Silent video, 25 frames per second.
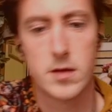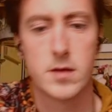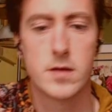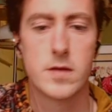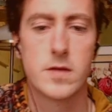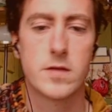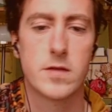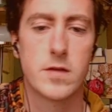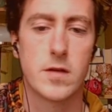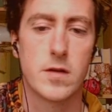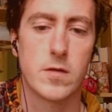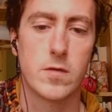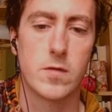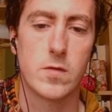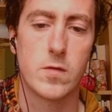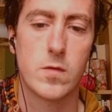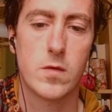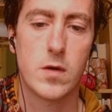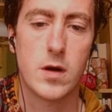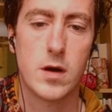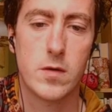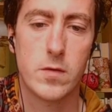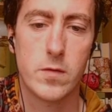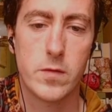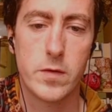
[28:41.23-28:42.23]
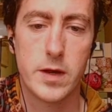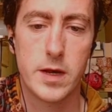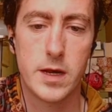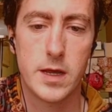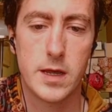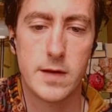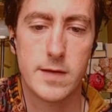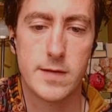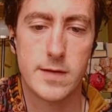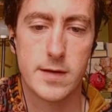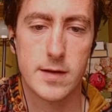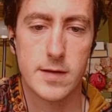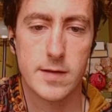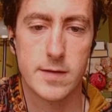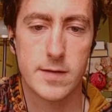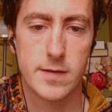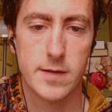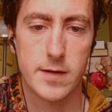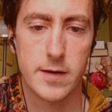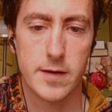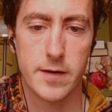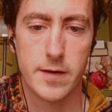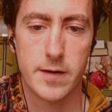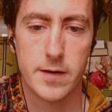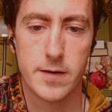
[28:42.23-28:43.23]
So what we need to
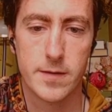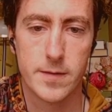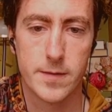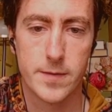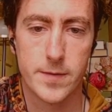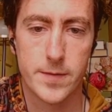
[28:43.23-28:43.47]
consider